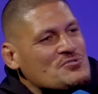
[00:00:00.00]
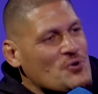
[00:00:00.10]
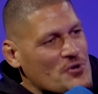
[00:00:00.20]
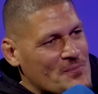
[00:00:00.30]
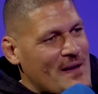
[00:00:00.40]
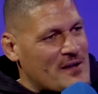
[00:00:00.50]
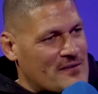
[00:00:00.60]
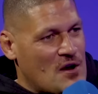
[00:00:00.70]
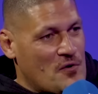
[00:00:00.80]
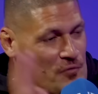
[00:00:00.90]
talking
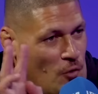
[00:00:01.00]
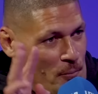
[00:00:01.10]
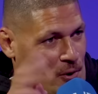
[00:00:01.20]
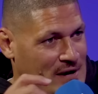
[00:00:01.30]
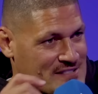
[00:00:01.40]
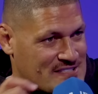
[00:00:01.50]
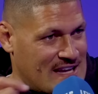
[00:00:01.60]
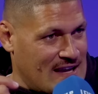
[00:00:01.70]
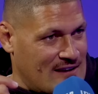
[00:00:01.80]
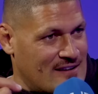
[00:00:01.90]
about Four Pines
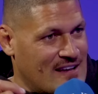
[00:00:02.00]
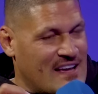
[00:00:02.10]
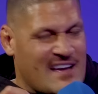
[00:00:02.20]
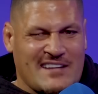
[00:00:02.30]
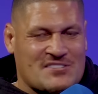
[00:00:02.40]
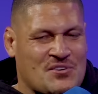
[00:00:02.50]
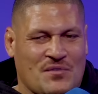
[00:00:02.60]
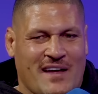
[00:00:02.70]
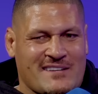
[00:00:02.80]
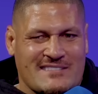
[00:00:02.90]
now in
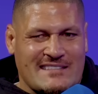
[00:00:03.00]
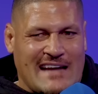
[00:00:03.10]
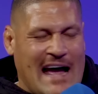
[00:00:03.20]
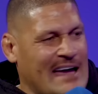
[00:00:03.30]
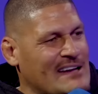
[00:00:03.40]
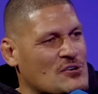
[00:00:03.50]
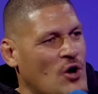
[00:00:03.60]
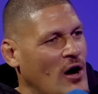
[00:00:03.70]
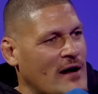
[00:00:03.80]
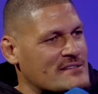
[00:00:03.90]
2008,
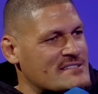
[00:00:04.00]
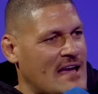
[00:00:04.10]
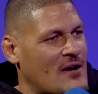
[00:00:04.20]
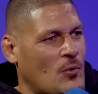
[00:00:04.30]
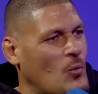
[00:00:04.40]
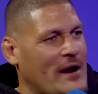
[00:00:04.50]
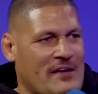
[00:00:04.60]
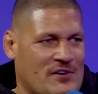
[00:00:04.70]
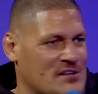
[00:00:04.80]
9, 10, or whatever,